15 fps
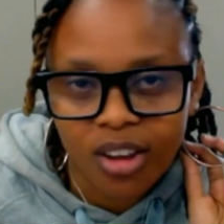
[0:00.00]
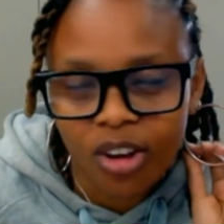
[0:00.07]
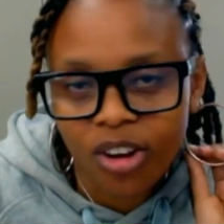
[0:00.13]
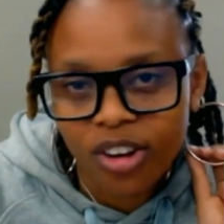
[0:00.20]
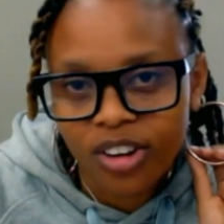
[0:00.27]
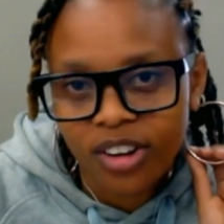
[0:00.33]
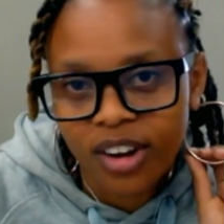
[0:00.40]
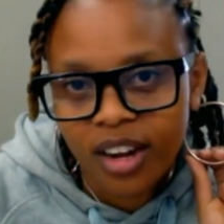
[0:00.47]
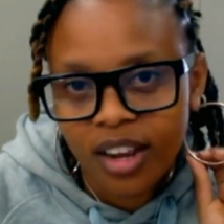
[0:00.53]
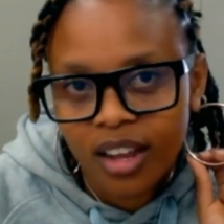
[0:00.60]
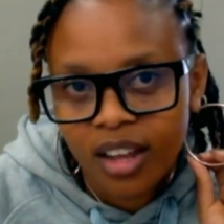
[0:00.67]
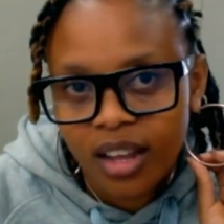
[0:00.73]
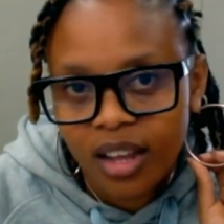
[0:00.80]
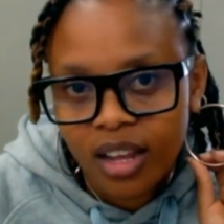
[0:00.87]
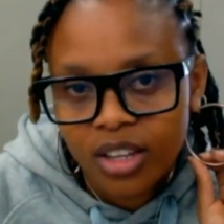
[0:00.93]
are
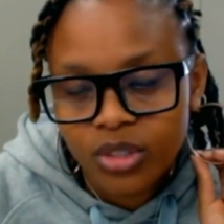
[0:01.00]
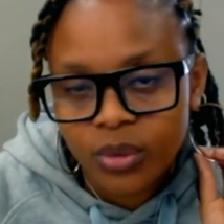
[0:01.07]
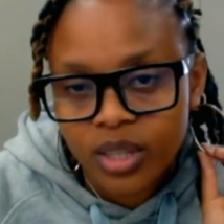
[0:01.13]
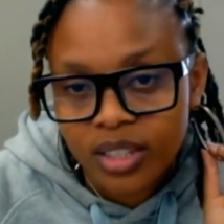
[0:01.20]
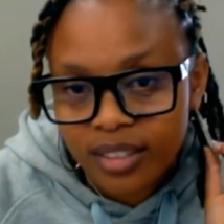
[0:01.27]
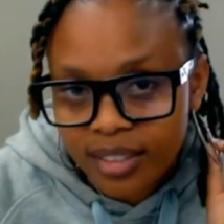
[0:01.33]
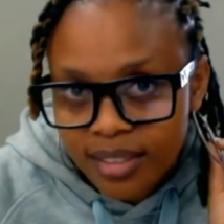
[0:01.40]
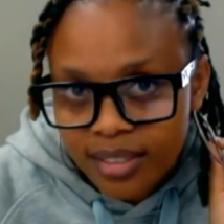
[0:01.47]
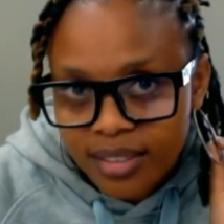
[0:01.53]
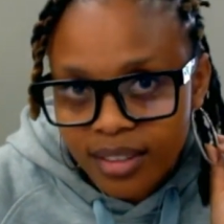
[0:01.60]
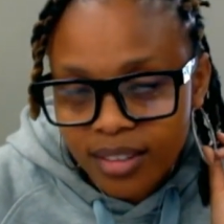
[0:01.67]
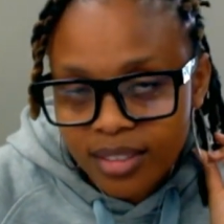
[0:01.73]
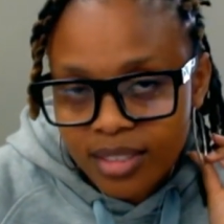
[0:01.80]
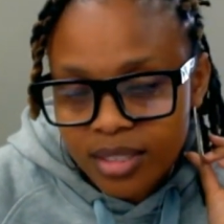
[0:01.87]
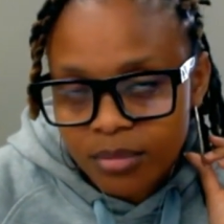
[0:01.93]
doing good
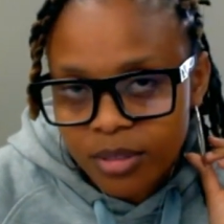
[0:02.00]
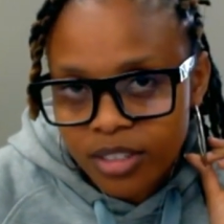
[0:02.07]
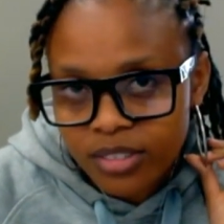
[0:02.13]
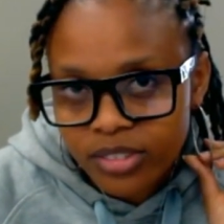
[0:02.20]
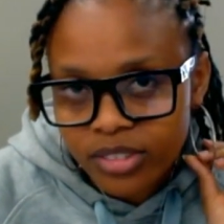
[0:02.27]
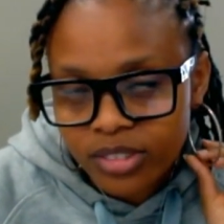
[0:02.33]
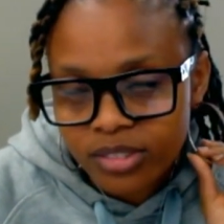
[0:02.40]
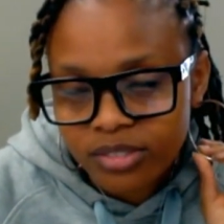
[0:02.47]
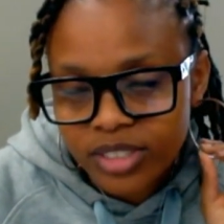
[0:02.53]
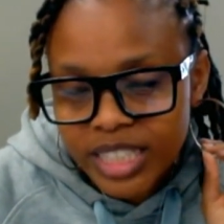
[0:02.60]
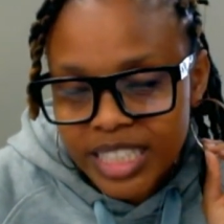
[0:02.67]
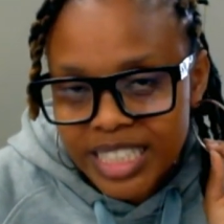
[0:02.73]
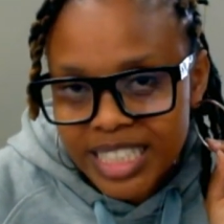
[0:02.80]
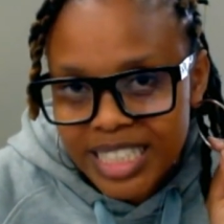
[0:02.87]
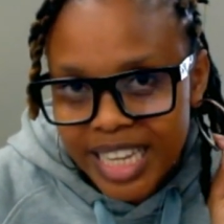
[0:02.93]
on this beautiful
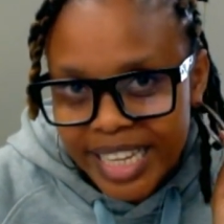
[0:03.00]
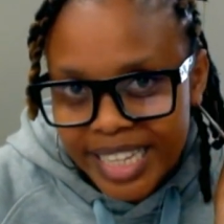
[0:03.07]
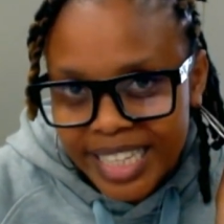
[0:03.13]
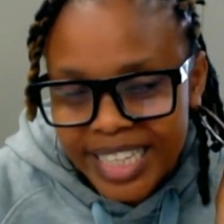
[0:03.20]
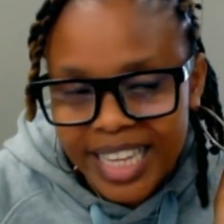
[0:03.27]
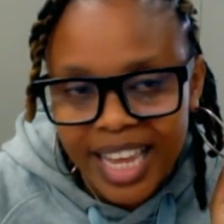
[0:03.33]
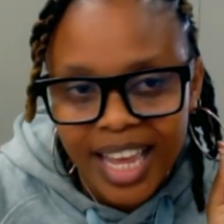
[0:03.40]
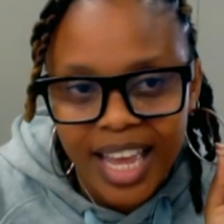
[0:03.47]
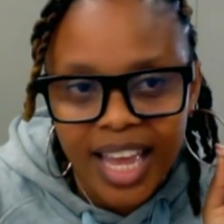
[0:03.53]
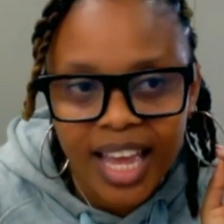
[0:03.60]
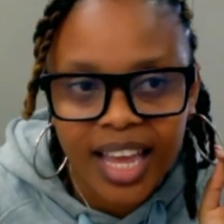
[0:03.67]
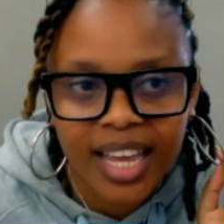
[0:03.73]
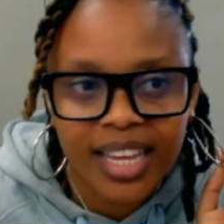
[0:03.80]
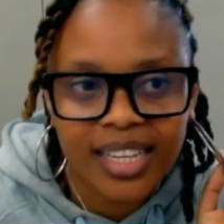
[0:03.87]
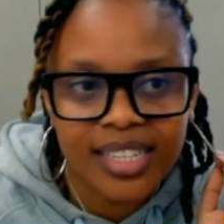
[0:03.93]
Venus day
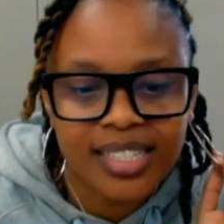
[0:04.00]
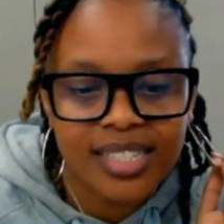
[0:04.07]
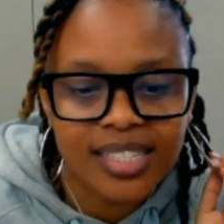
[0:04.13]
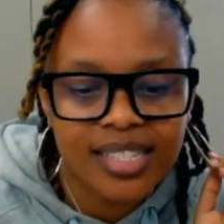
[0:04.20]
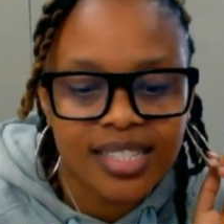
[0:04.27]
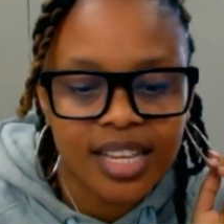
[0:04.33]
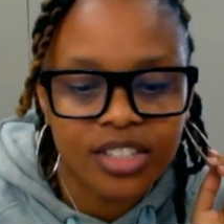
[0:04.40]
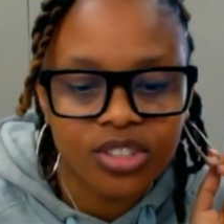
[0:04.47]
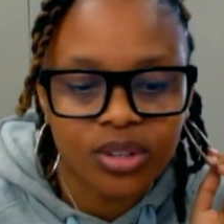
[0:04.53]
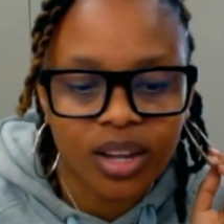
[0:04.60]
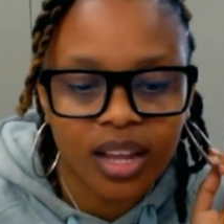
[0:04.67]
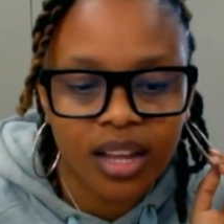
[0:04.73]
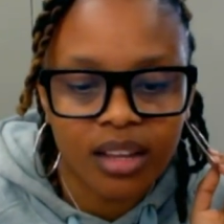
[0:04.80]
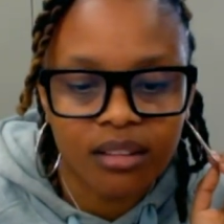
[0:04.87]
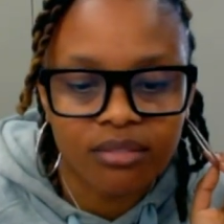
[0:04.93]
and that you
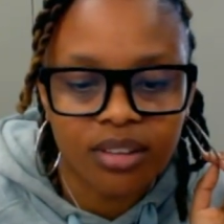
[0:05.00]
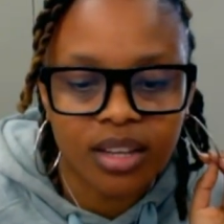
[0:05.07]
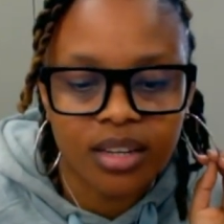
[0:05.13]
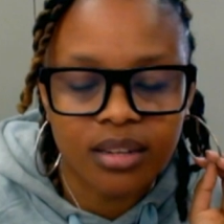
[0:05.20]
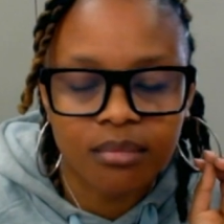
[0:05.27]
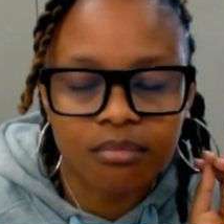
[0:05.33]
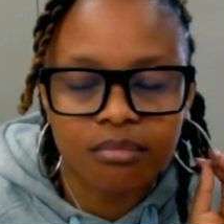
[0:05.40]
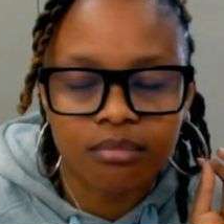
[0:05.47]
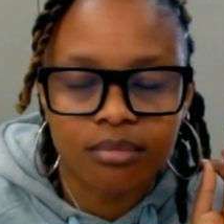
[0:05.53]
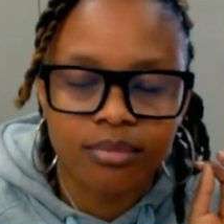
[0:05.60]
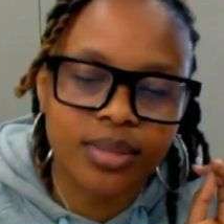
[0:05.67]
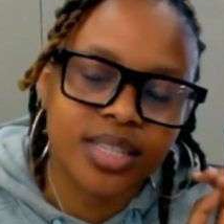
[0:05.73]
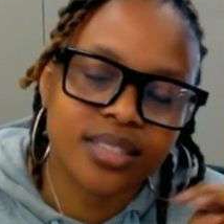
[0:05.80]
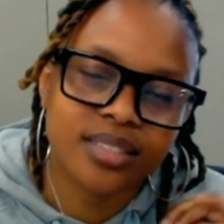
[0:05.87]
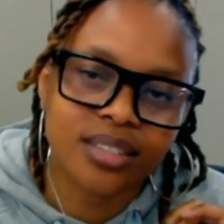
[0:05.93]
have an
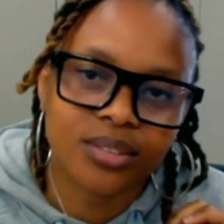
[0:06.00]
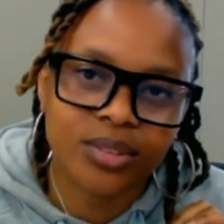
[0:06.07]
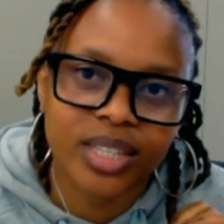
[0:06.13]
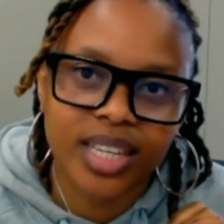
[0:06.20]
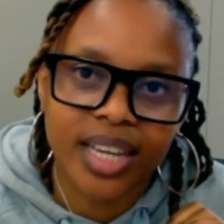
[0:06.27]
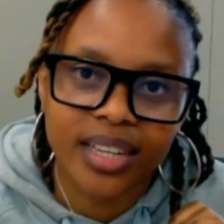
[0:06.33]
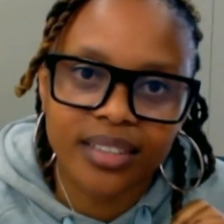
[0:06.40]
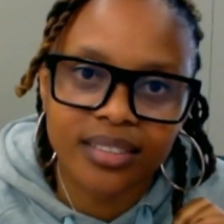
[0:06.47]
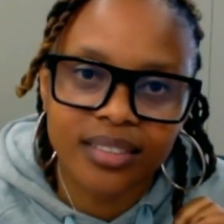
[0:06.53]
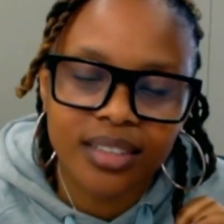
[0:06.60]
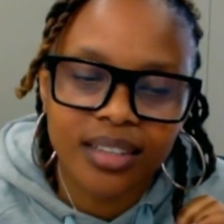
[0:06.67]
amazing weekend.